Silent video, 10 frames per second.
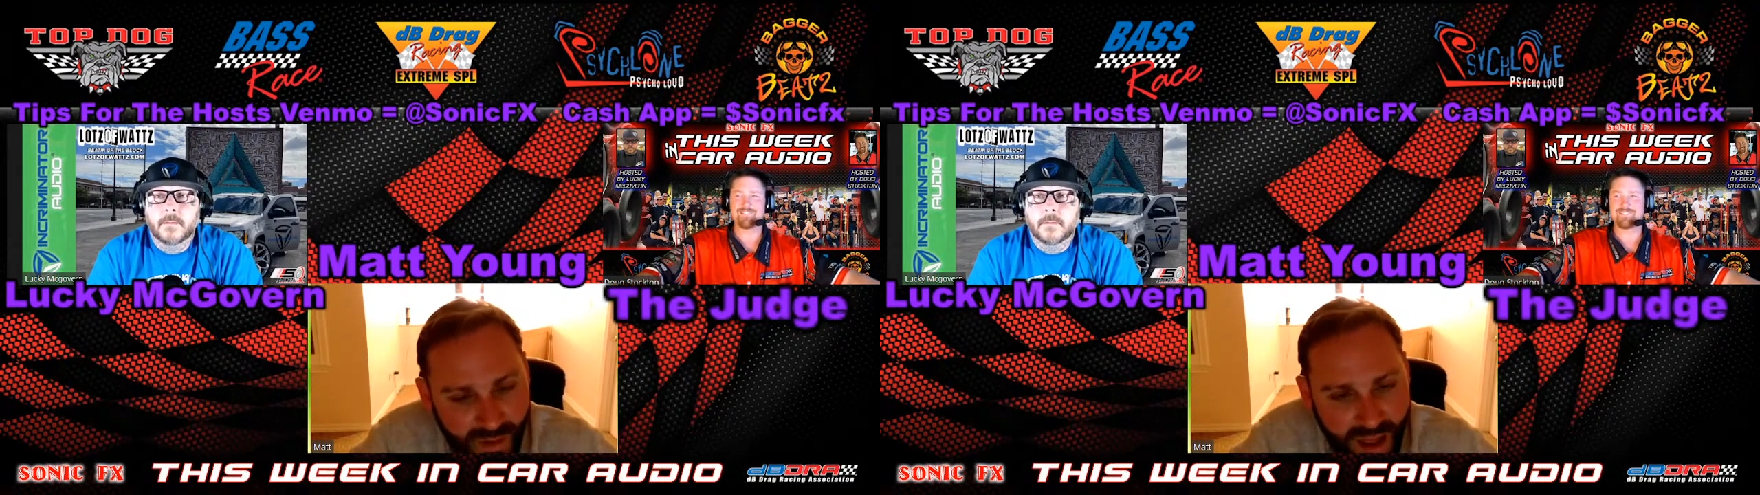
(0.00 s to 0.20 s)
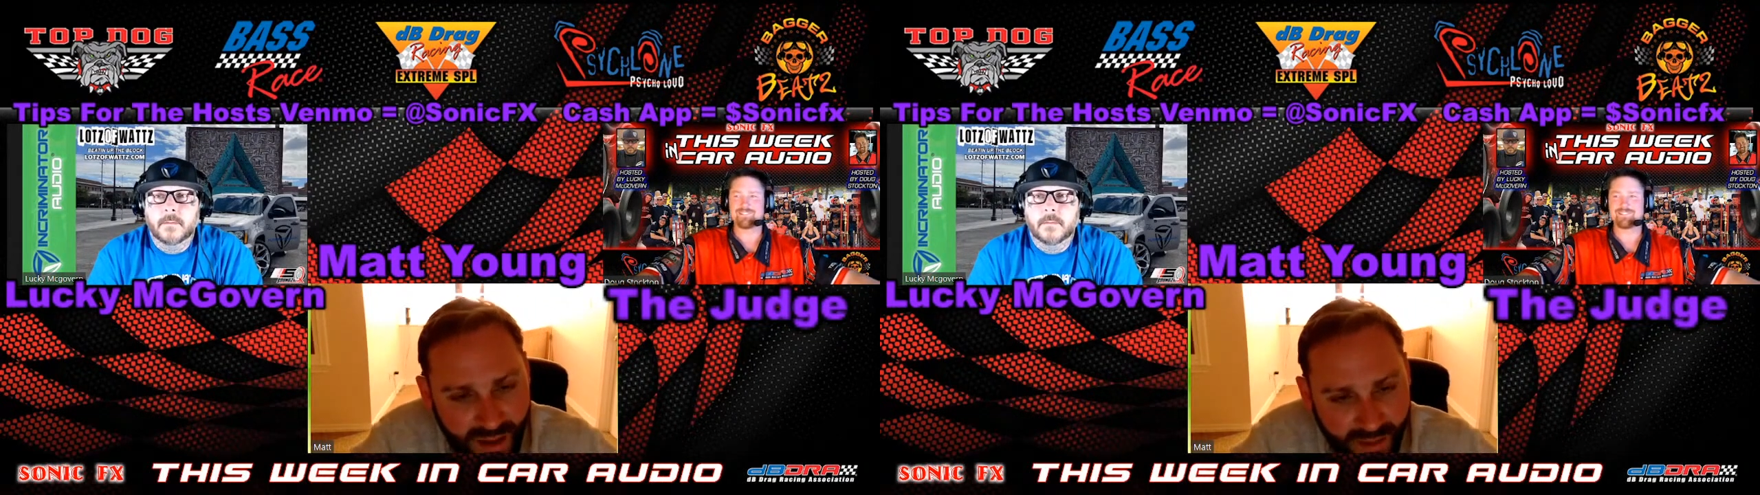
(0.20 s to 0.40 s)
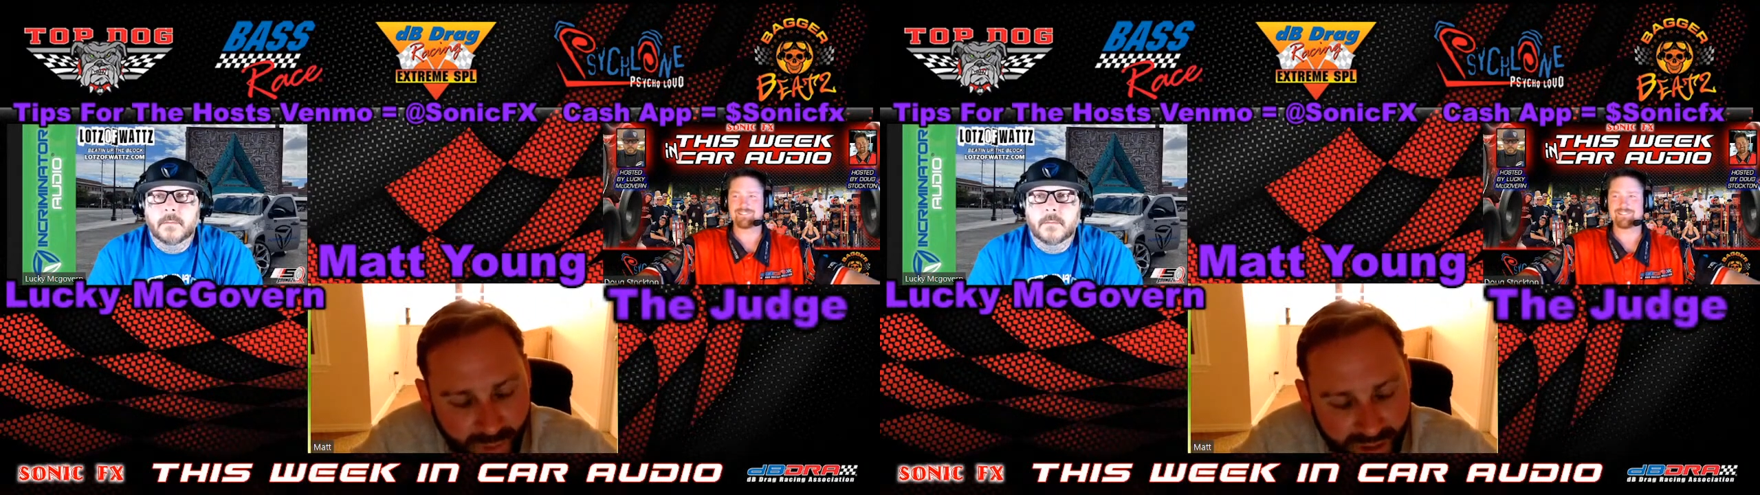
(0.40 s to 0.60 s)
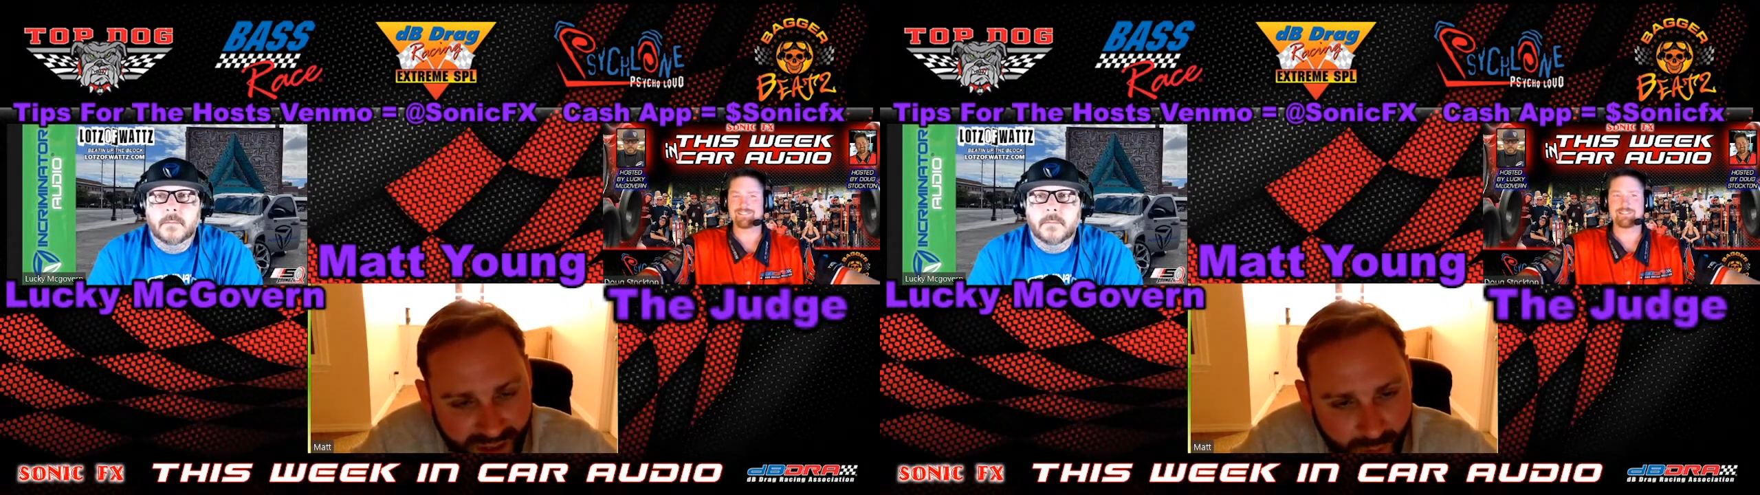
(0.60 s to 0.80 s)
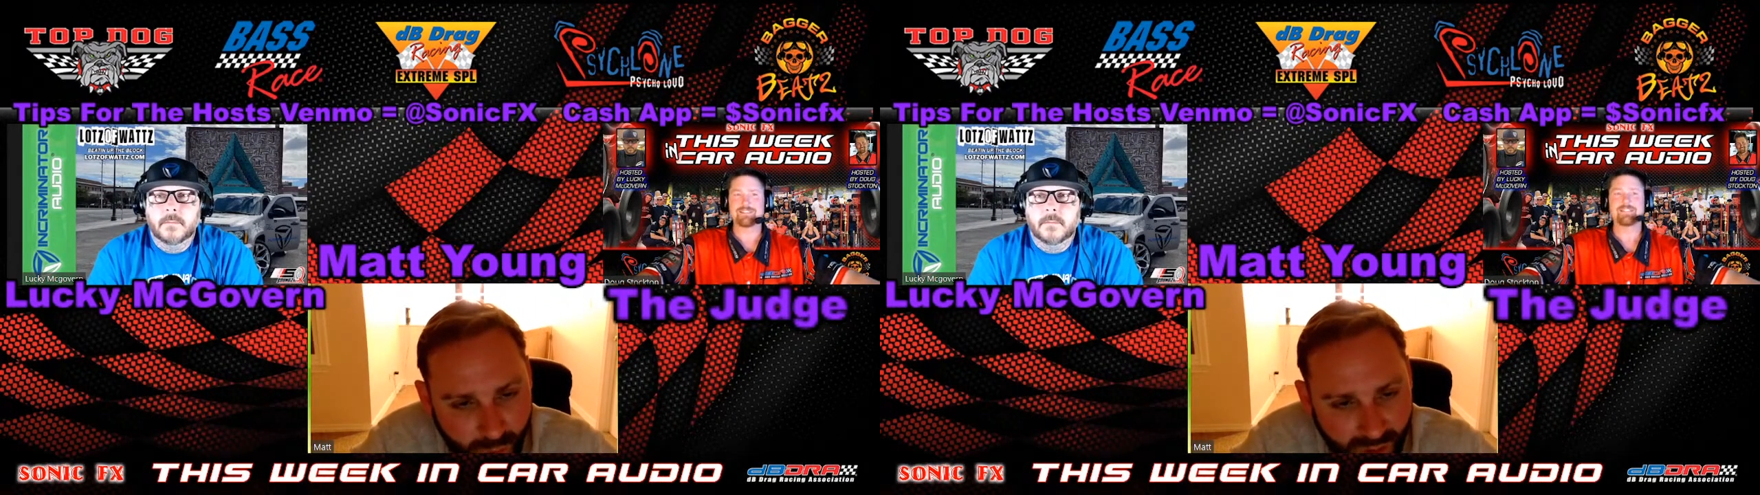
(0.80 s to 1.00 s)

When he had a